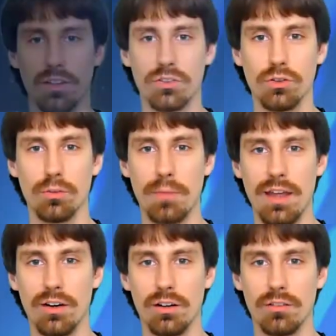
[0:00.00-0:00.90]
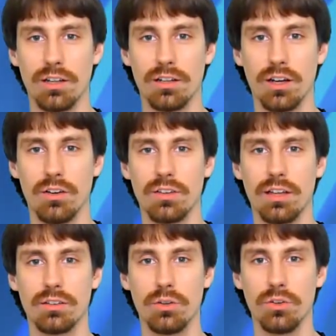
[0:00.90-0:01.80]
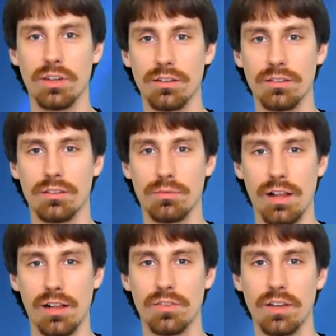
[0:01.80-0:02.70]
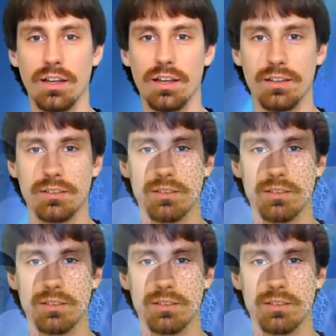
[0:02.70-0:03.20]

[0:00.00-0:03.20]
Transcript: So you may already know that 2012 is